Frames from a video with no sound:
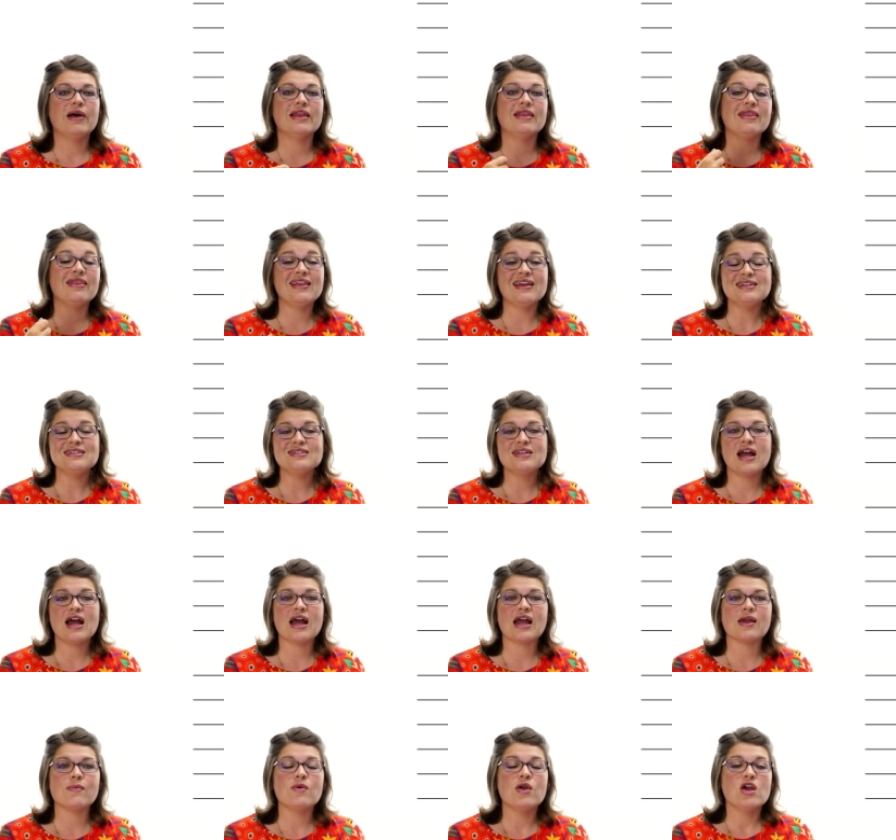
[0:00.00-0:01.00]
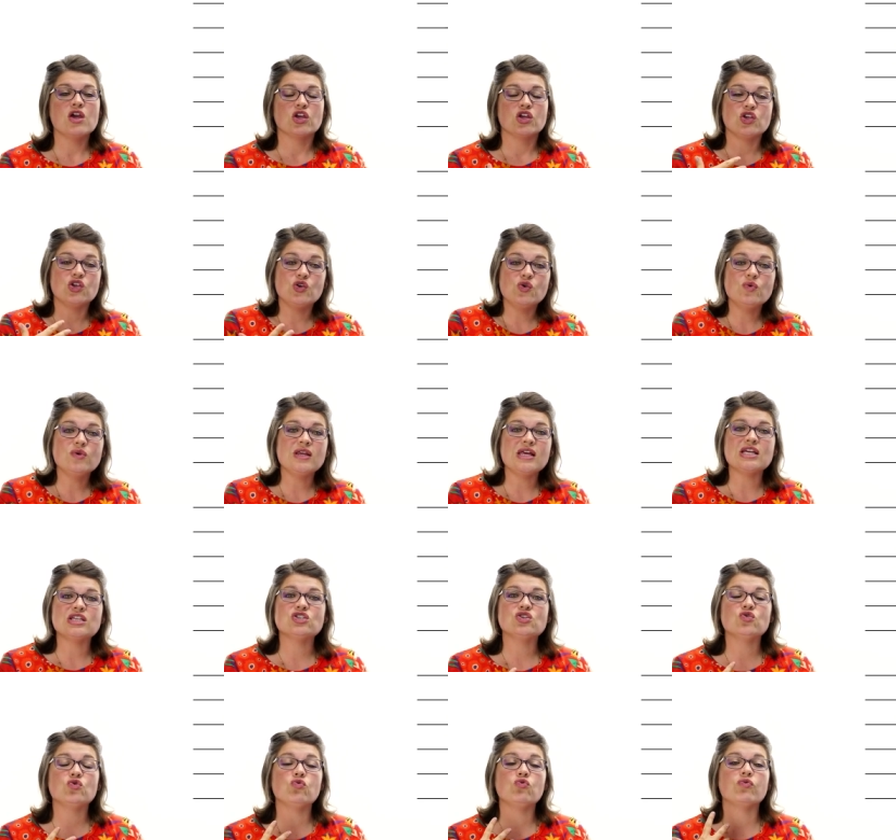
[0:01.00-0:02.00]
but this time you
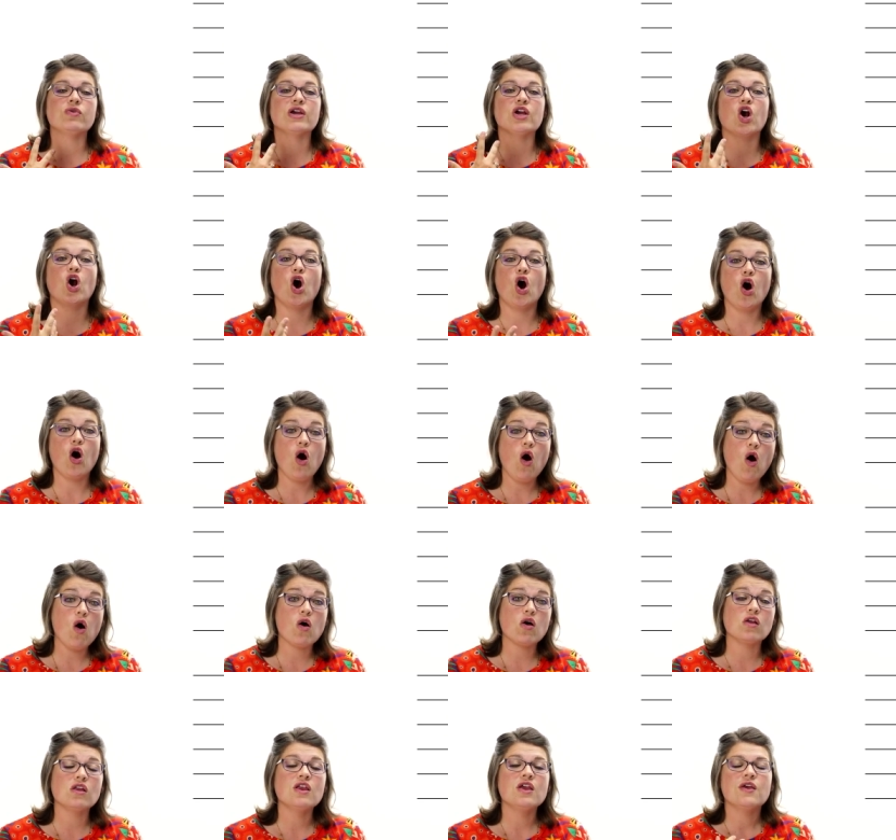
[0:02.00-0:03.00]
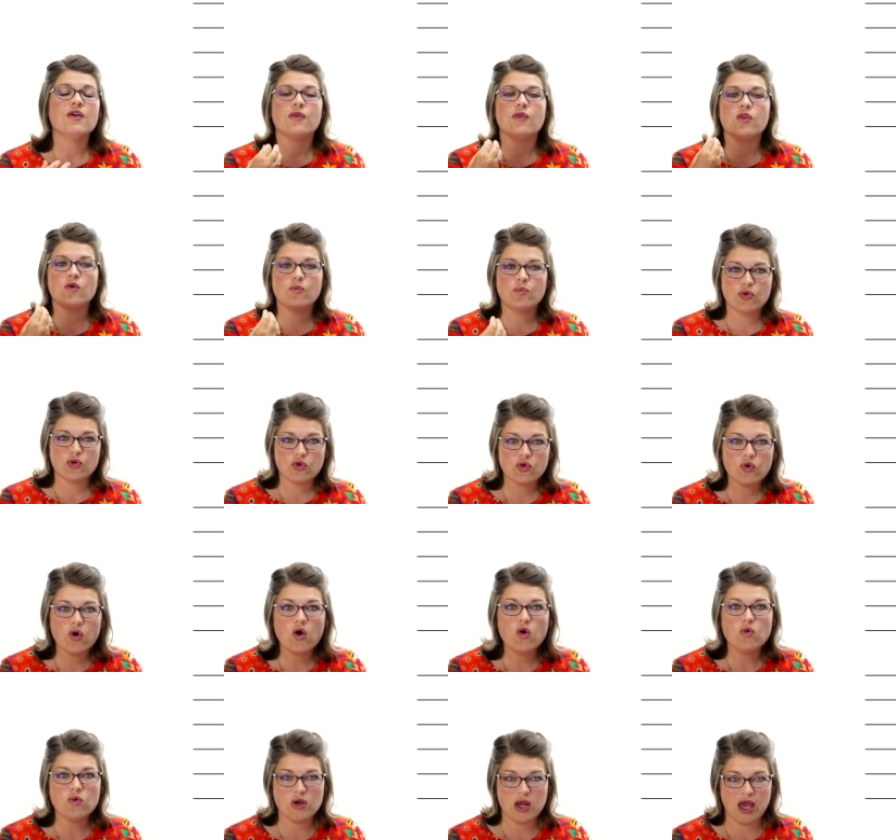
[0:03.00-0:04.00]
need to recall the
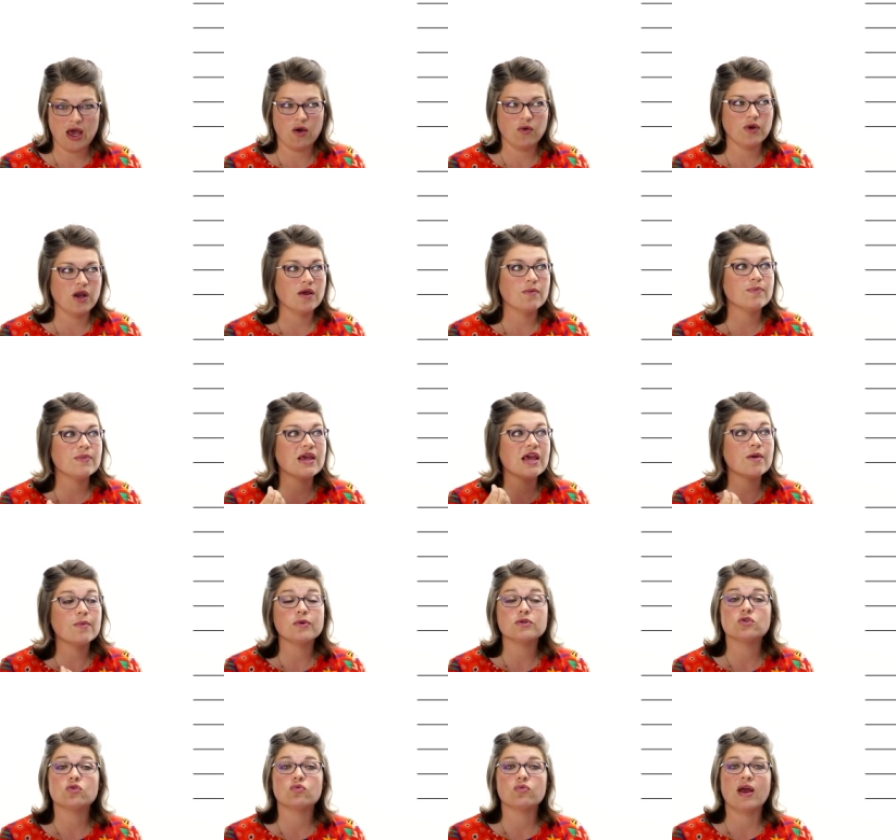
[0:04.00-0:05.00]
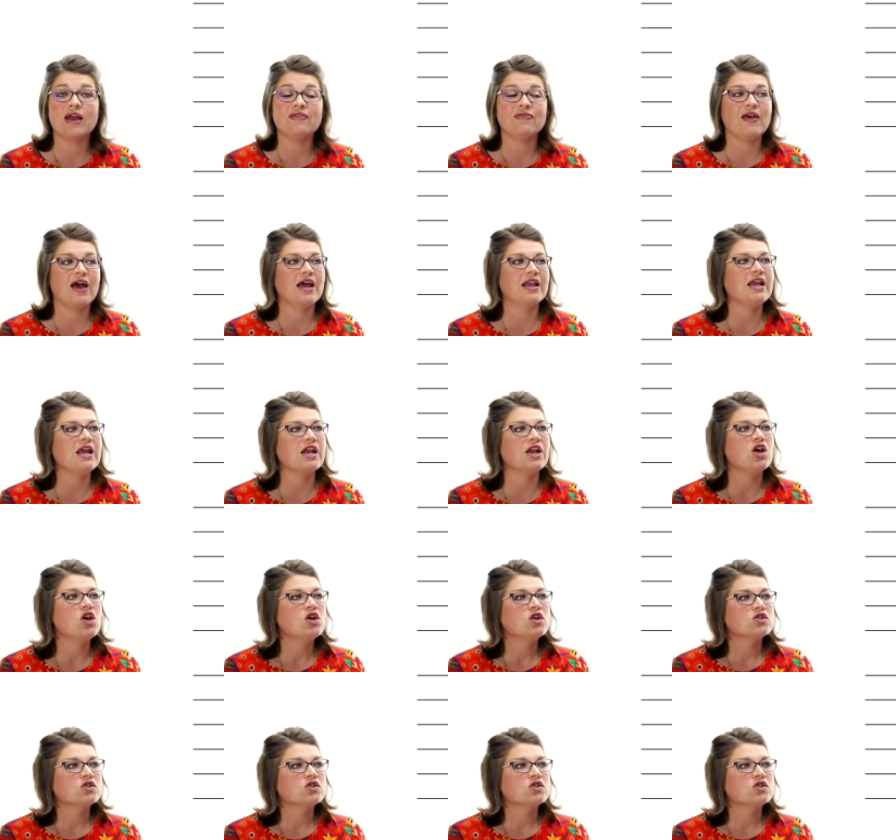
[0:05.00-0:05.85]
pronoun and be able to write that in.